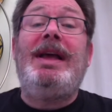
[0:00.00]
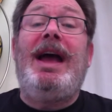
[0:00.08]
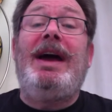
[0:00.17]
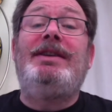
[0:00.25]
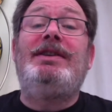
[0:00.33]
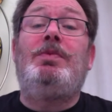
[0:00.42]

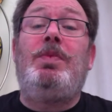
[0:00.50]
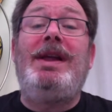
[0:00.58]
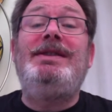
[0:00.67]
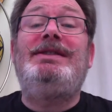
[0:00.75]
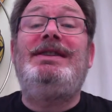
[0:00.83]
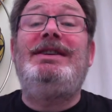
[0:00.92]
and at
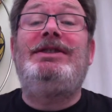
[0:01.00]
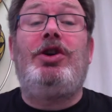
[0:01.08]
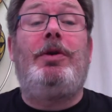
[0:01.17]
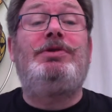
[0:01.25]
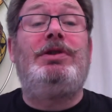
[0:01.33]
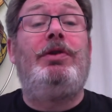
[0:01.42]
once he
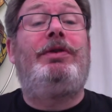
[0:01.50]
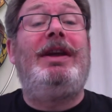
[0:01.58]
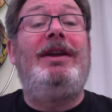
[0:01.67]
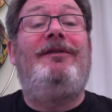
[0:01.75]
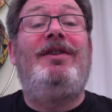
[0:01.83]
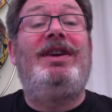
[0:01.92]
stopped
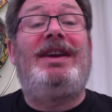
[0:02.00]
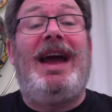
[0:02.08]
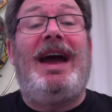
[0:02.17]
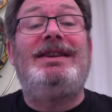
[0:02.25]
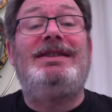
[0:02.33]
looking for the cat.